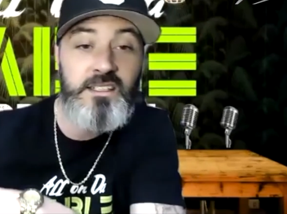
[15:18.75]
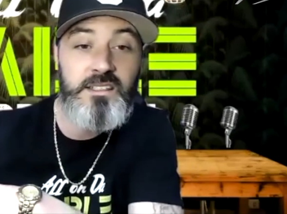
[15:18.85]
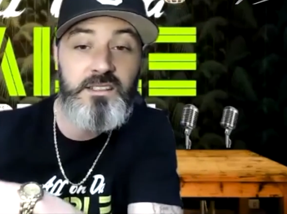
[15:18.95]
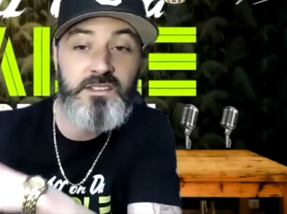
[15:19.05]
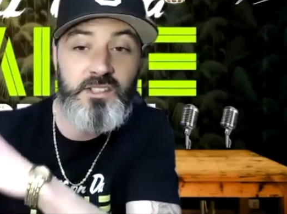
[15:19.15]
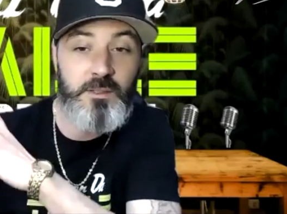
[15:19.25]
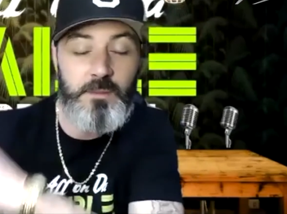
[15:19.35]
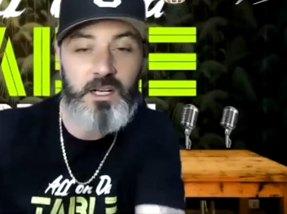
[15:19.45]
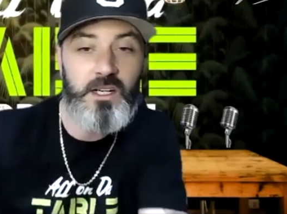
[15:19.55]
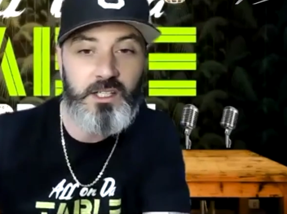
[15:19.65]
some
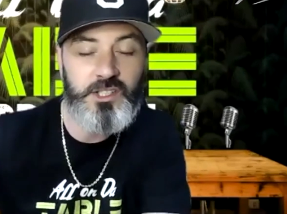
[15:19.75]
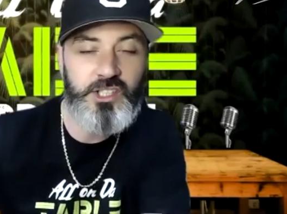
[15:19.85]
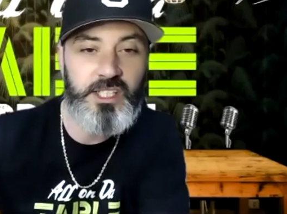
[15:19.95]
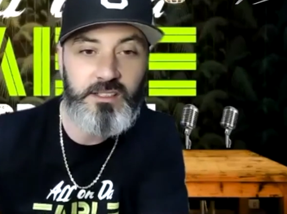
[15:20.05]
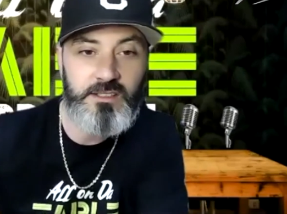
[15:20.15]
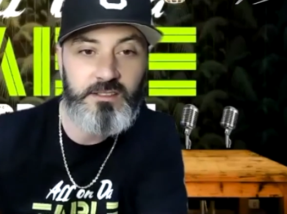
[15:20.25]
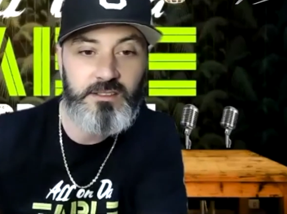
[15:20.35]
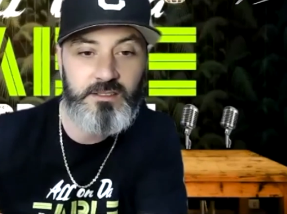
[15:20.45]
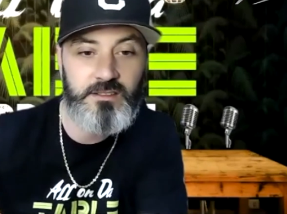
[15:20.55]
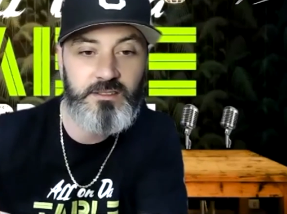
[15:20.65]
shit
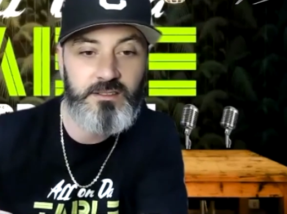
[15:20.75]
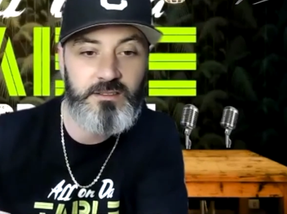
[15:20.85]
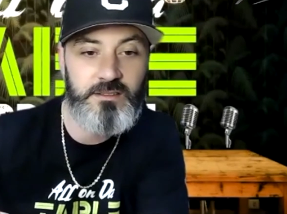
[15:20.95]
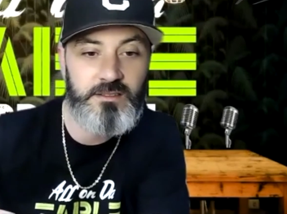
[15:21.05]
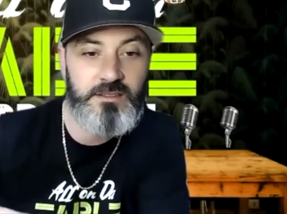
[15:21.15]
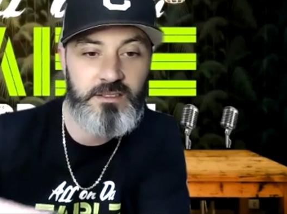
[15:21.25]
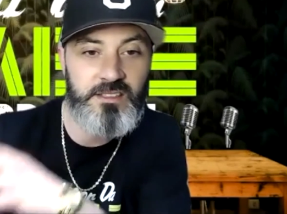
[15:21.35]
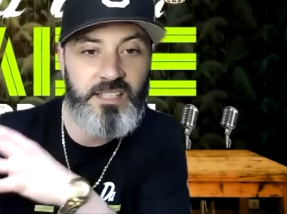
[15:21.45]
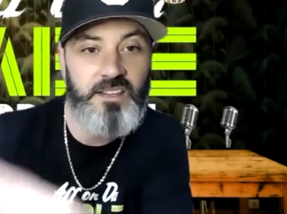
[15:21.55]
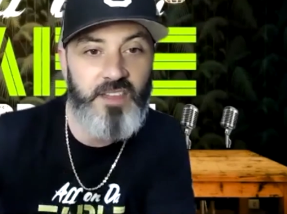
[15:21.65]
to say
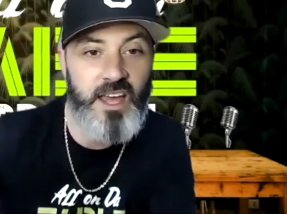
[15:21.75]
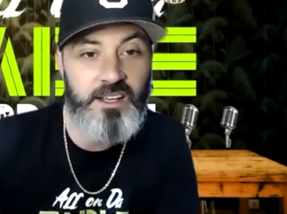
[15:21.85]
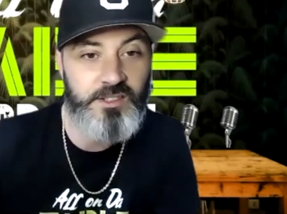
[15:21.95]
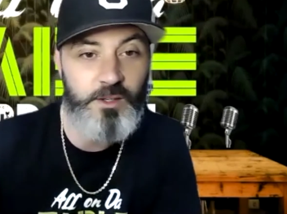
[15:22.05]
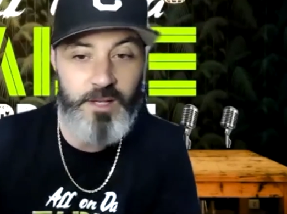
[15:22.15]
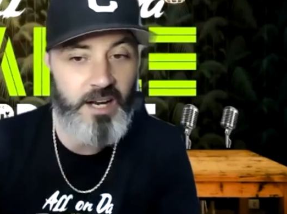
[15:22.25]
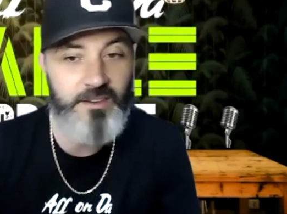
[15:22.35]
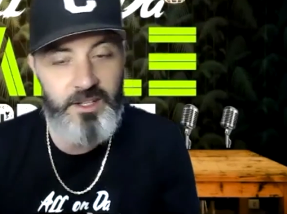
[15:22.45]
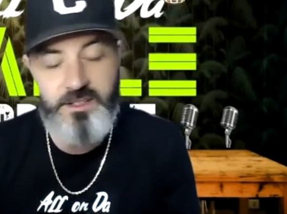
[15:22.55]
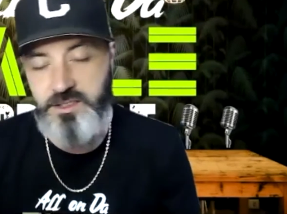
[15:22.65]
thanks or
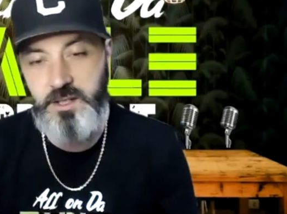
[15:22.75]
whatever or something.